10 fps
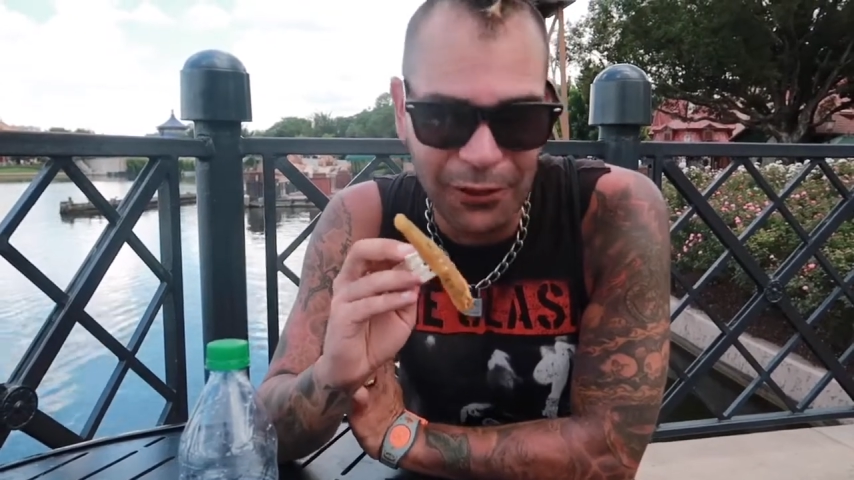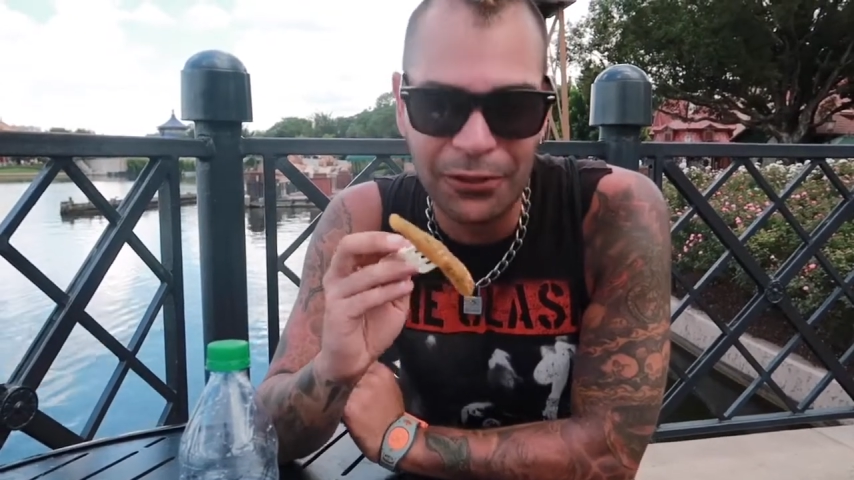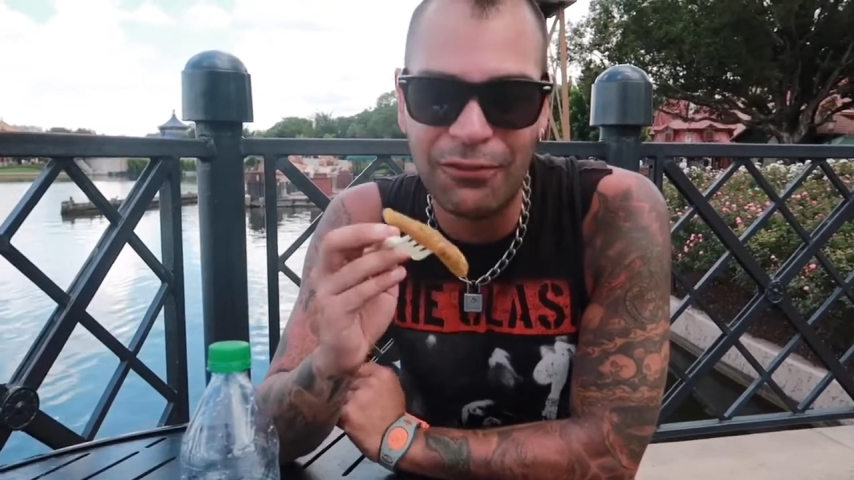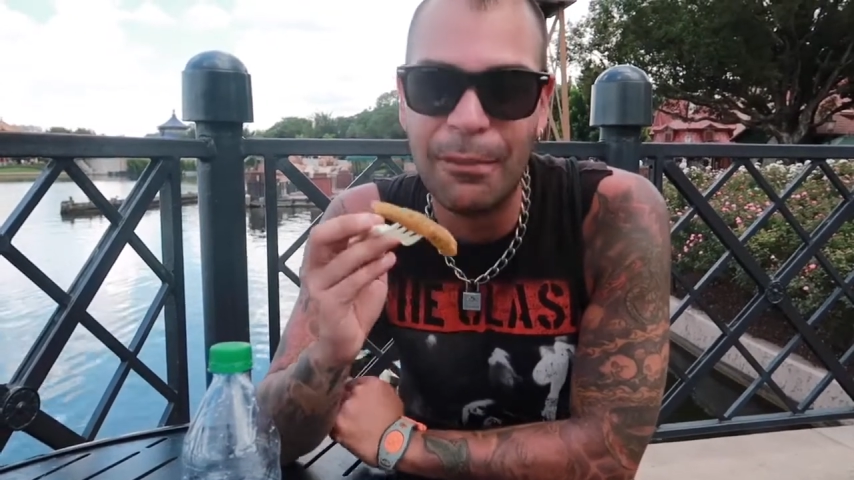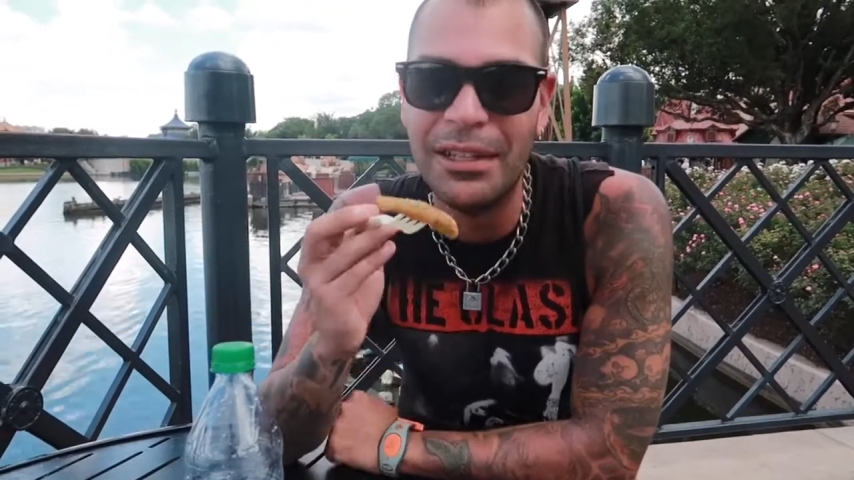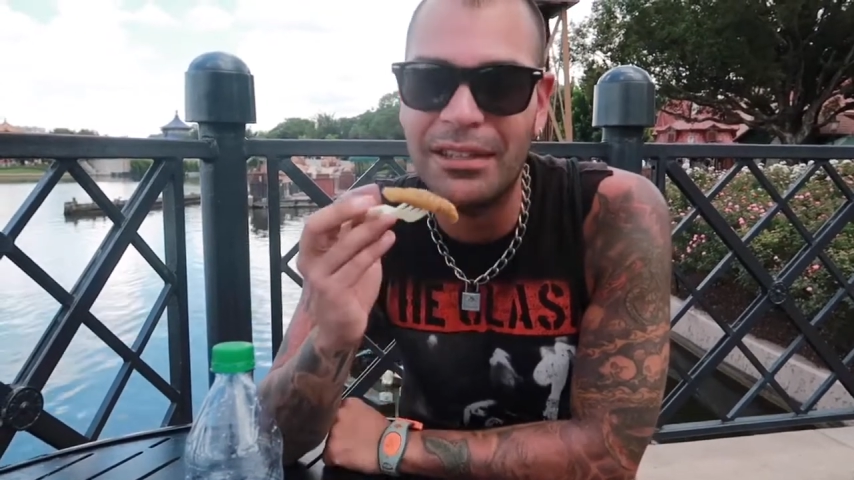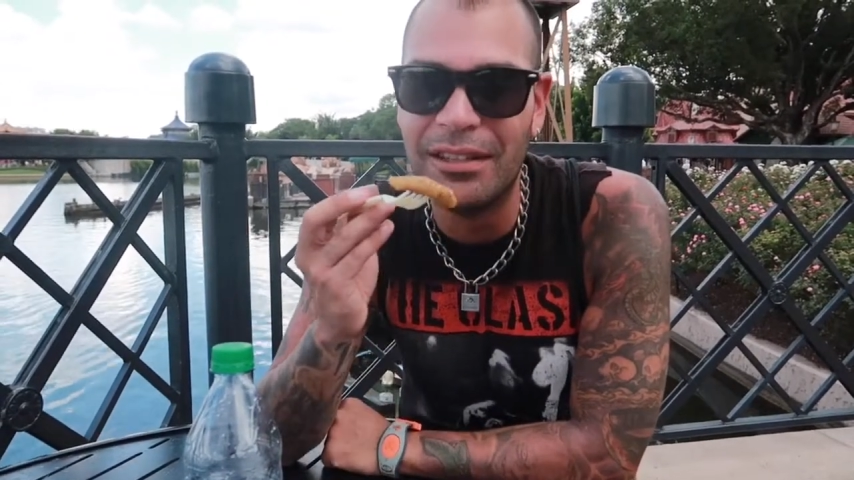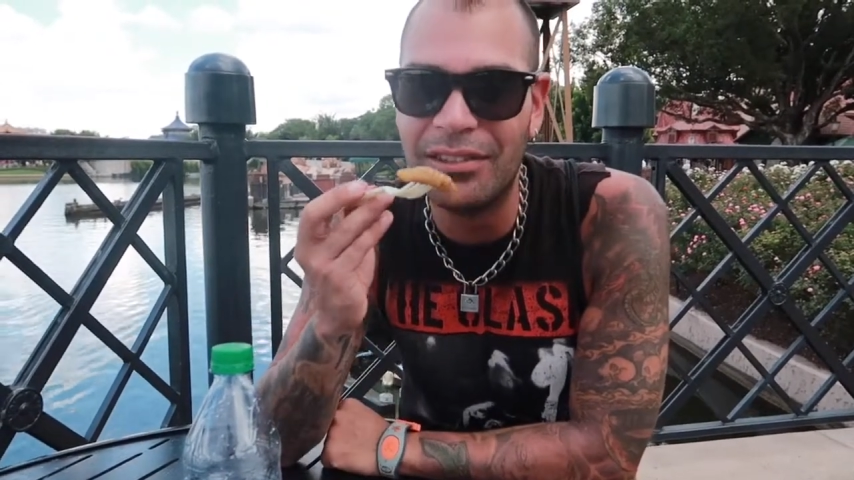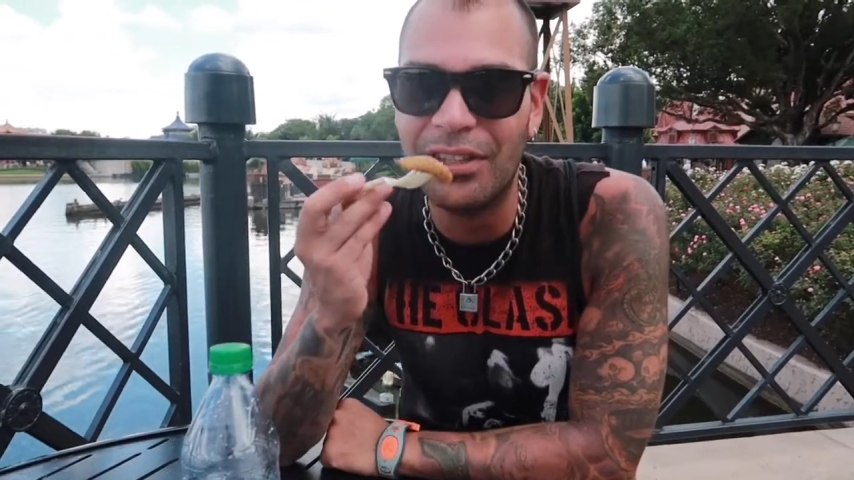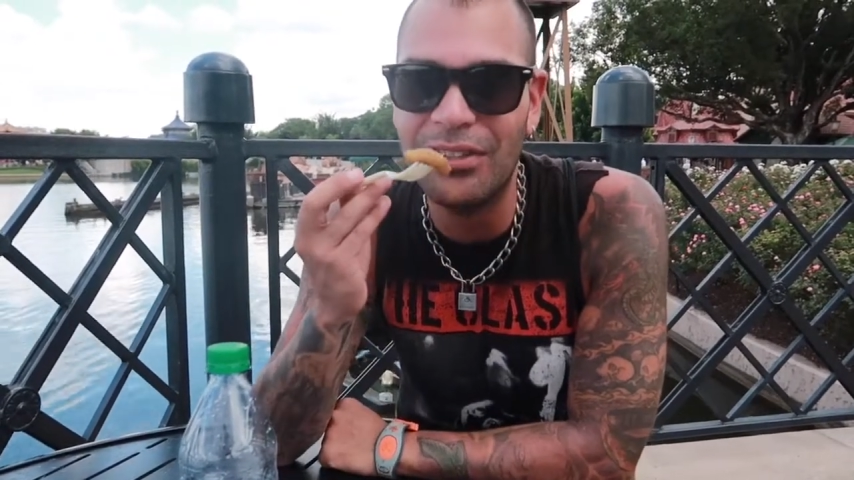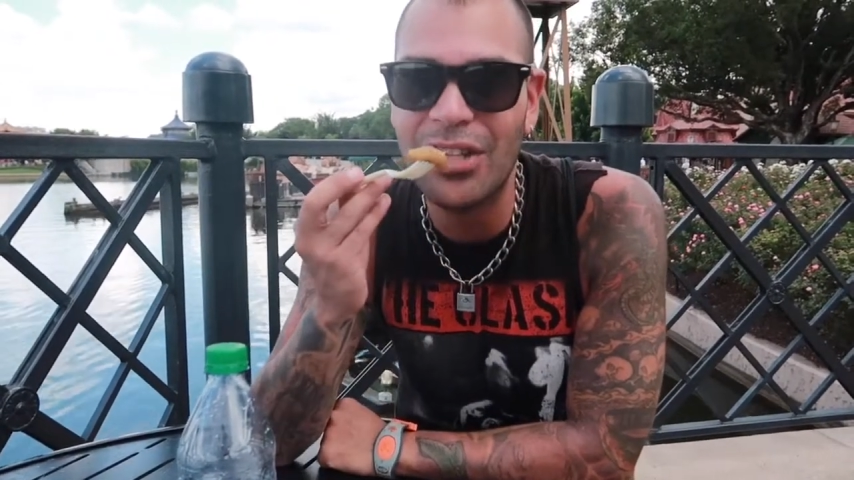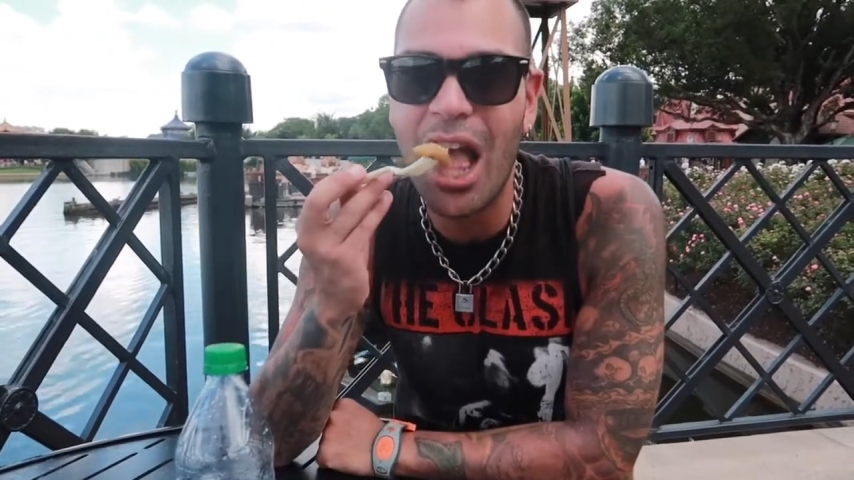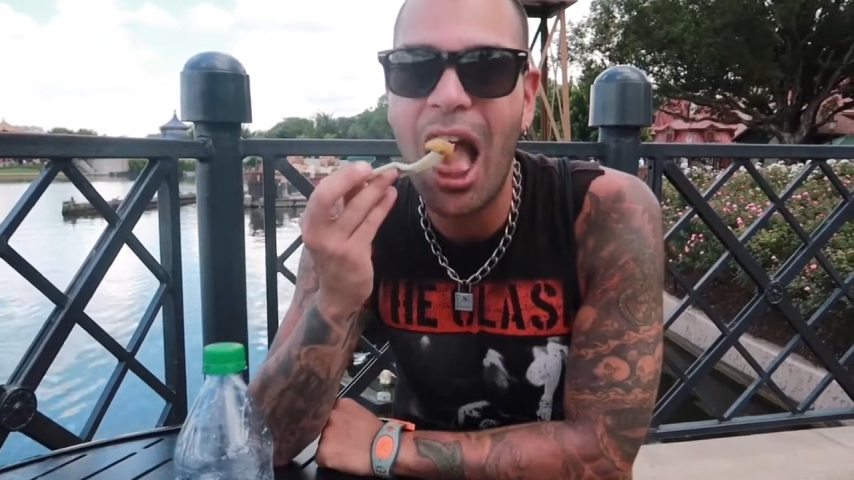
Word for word: folks, yeah. From a distance.